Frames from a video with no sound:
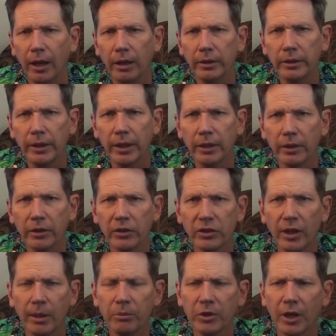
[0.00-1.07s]
Yet at the
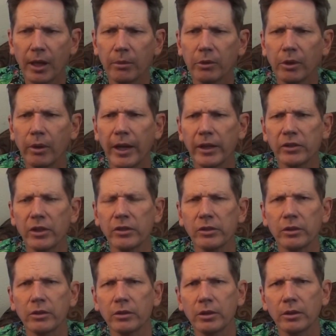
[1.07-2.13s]
same time, the grass
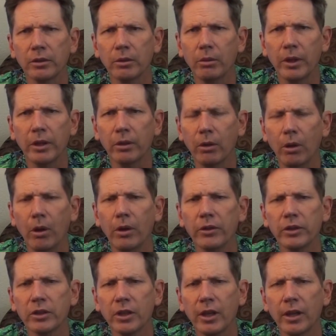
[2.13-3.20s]
isn't greener all
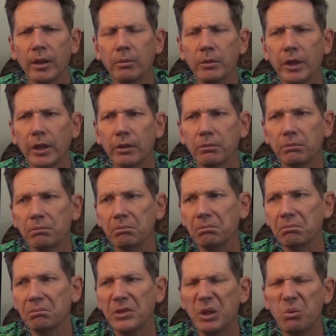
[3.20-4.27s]
the time, yet
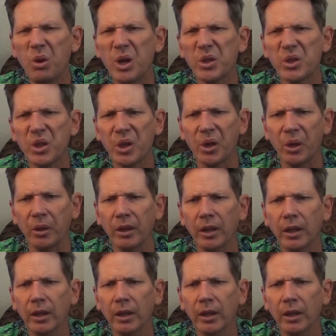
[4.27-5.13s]
it was here.